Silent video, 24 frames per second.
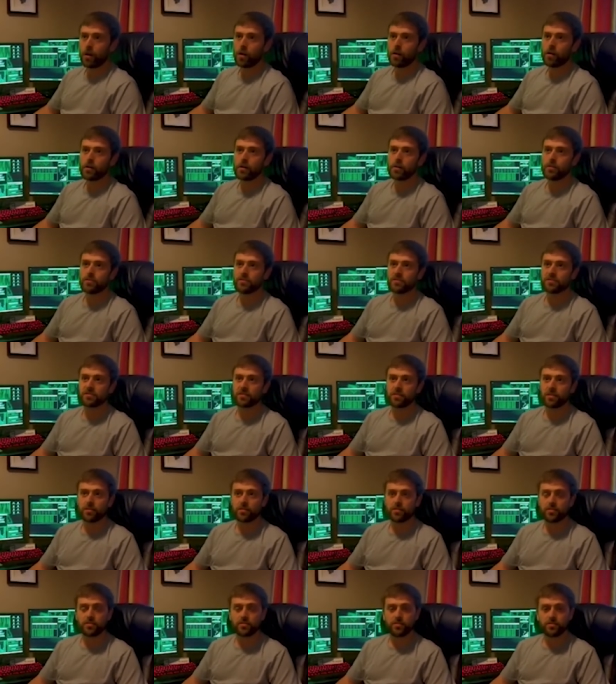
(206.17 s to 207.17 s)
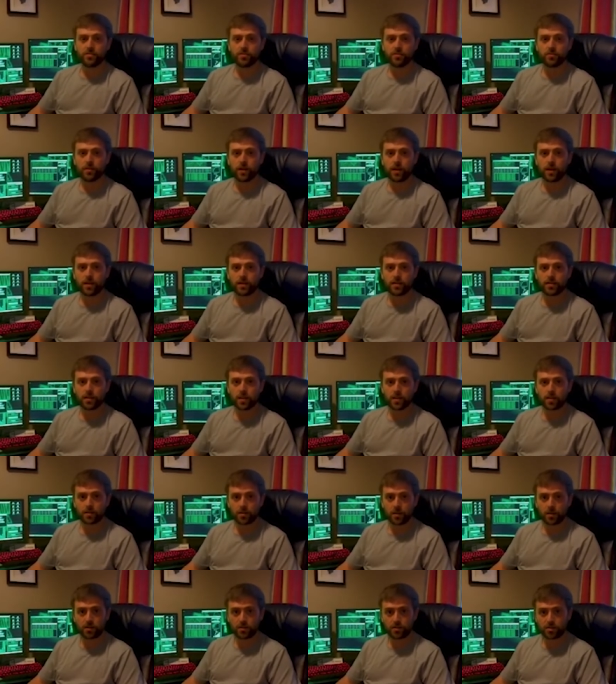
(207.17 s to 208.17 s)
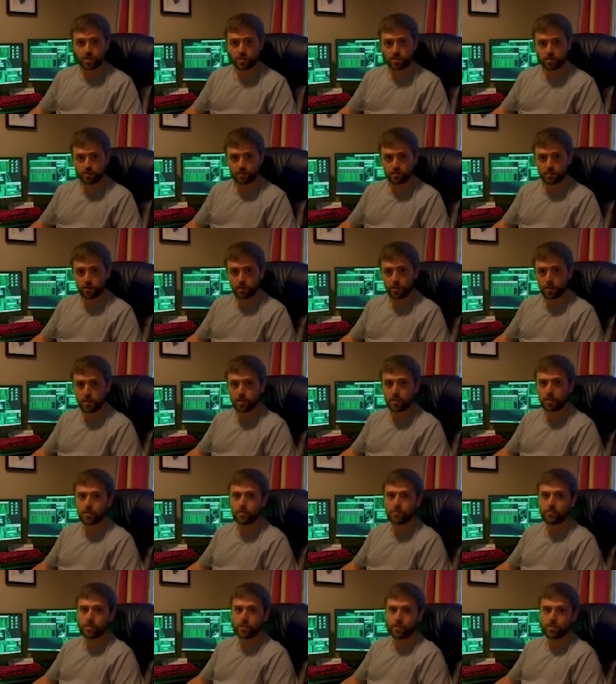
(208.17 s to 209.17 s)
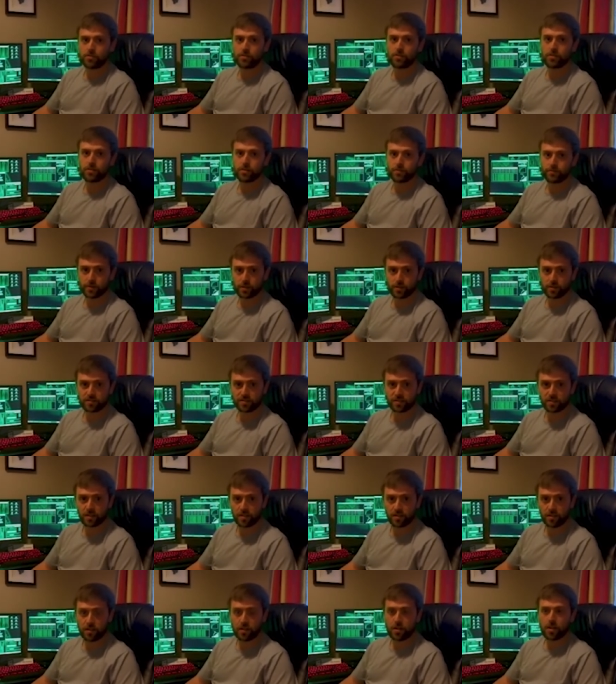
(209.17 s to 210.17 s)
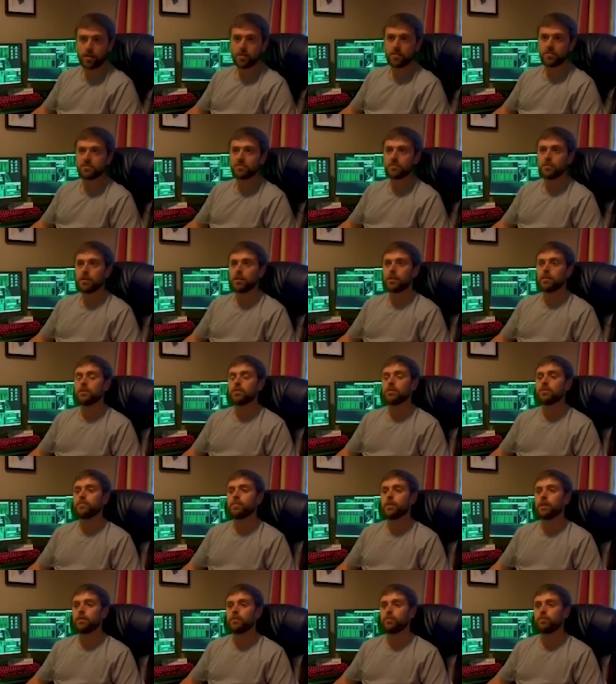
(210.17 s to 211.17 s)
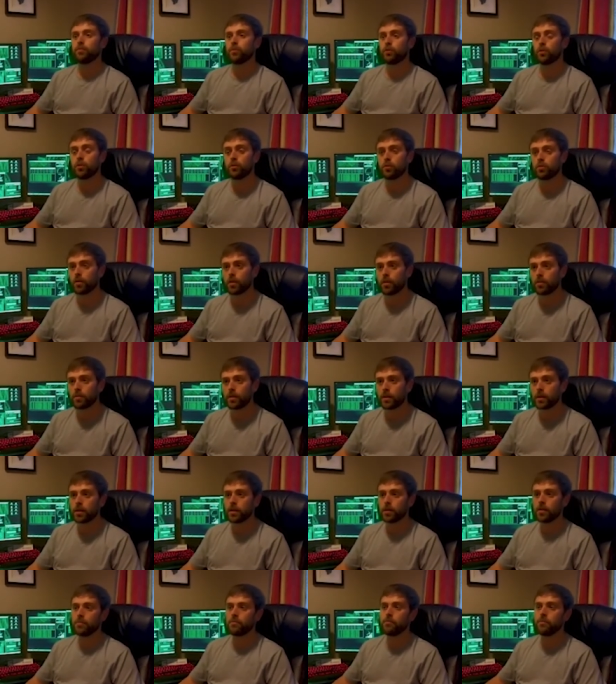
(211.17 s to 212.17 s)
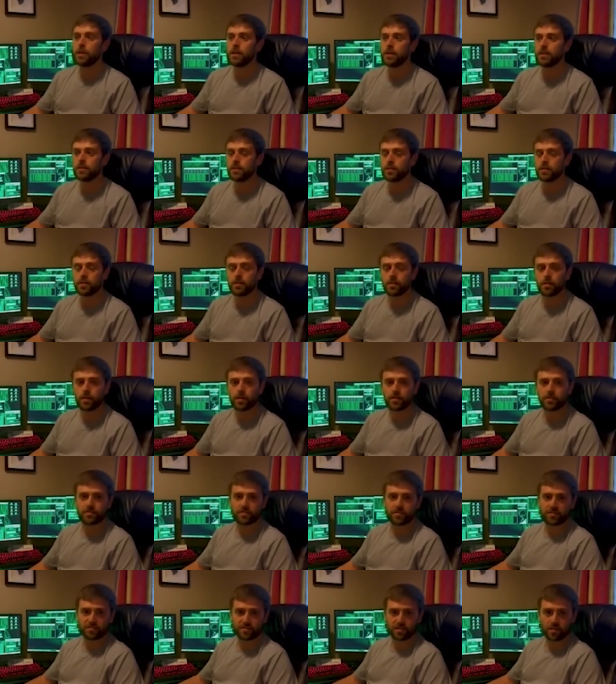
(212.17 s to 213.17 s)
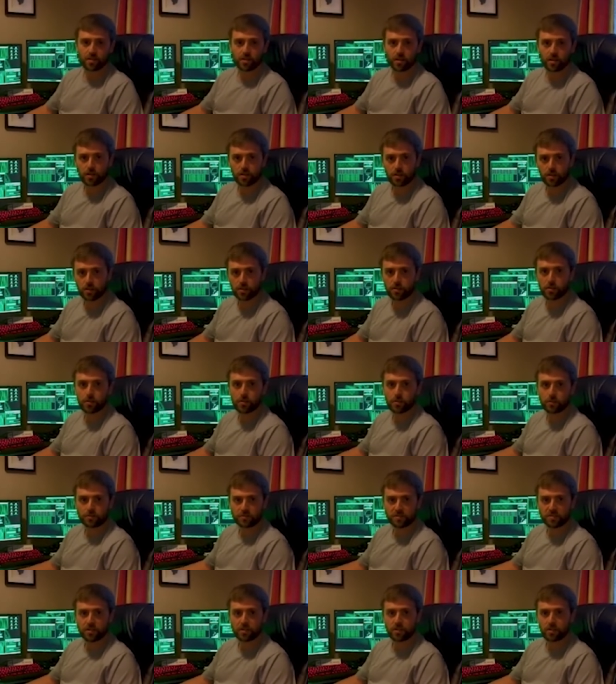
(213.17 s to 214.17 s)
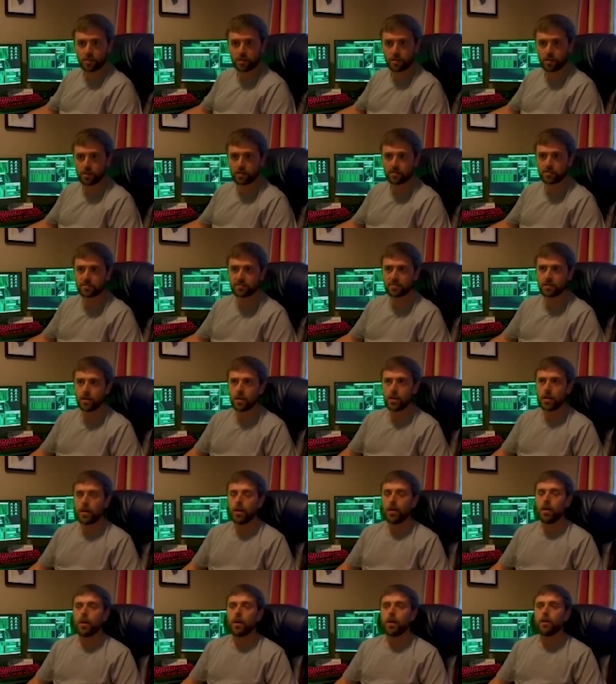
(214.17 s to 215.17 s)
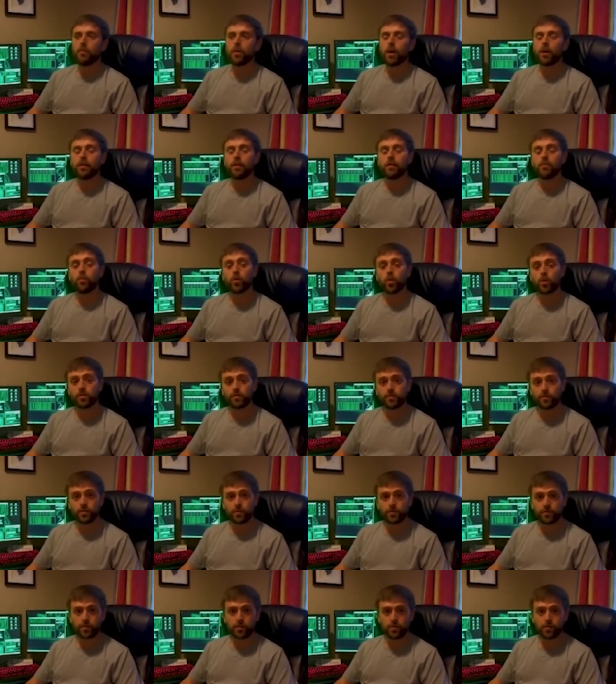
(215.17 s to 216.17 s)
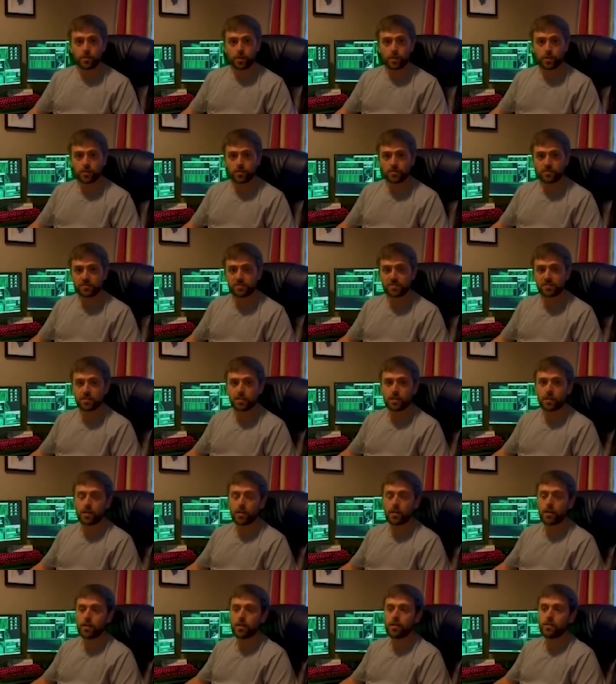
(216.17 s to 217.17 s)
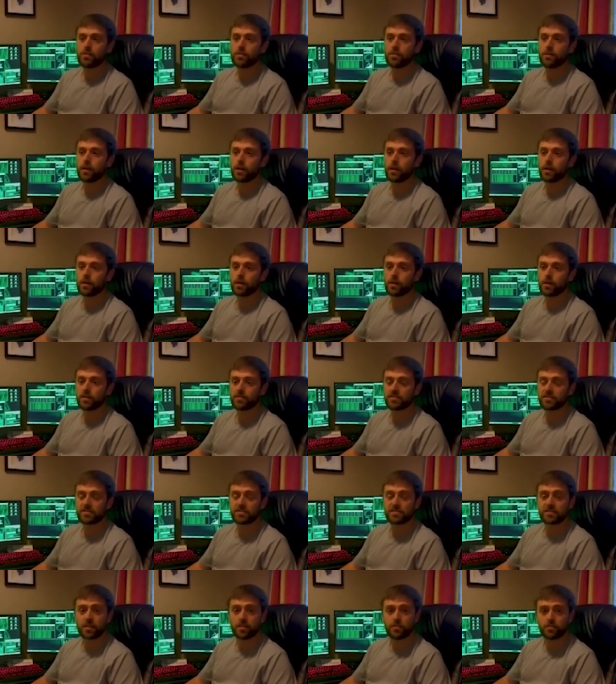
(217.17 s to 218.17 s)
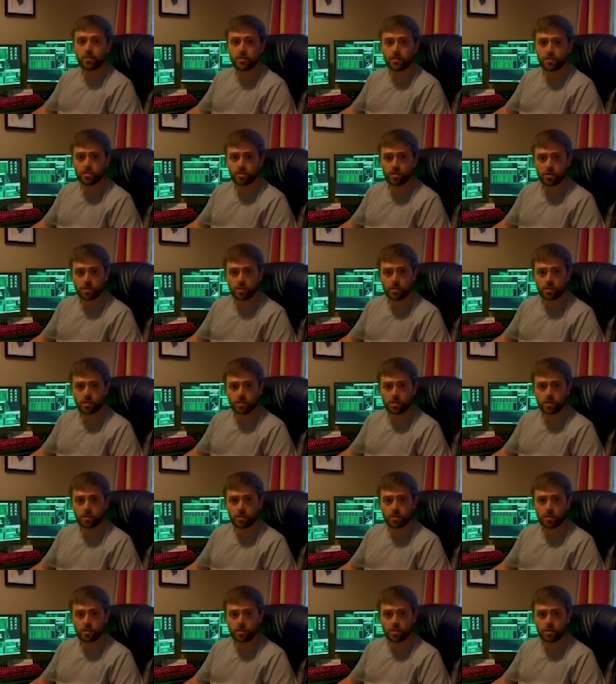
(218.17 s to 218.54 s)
I decided to do a technology degree in Maynooth University, so I learned about programming and media and design and all those kind of things. I then worked for a few years in as a sound